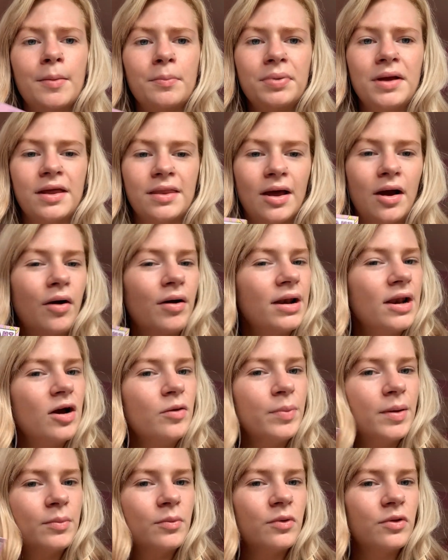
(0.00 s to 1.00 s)
But yeah, they are a
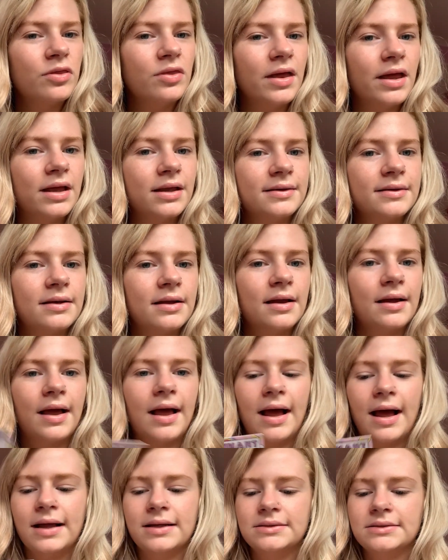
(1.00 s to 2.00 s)
little bit more thin,
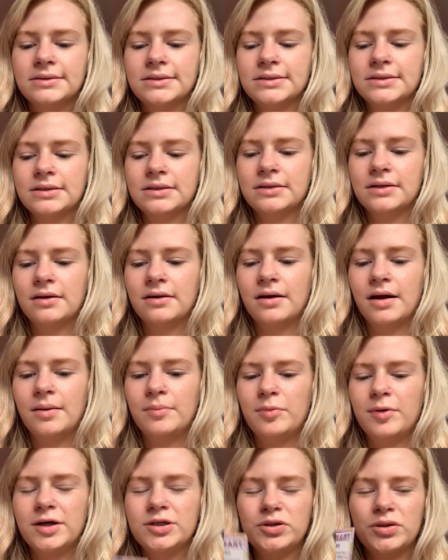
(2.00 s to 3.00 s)
and
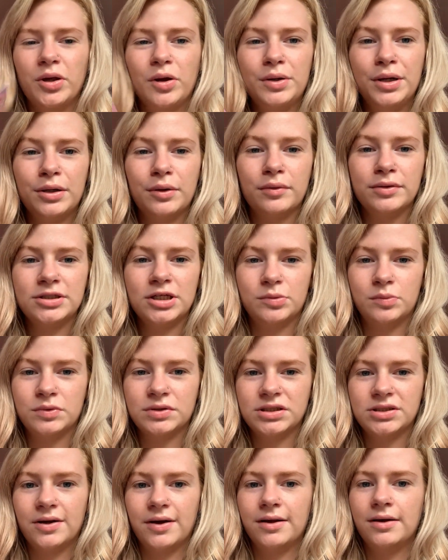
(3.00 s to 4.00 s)
I'm pretty sure they're only glossy on
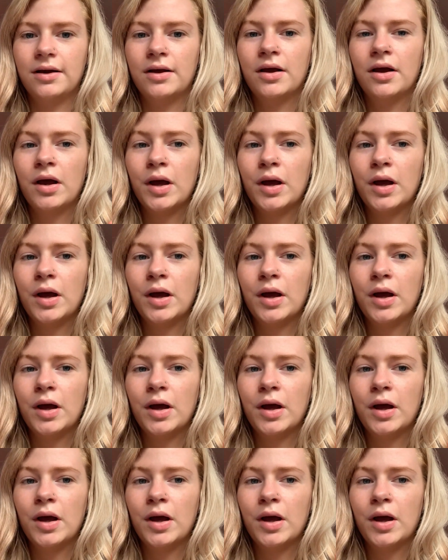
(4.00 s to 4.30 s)
one side,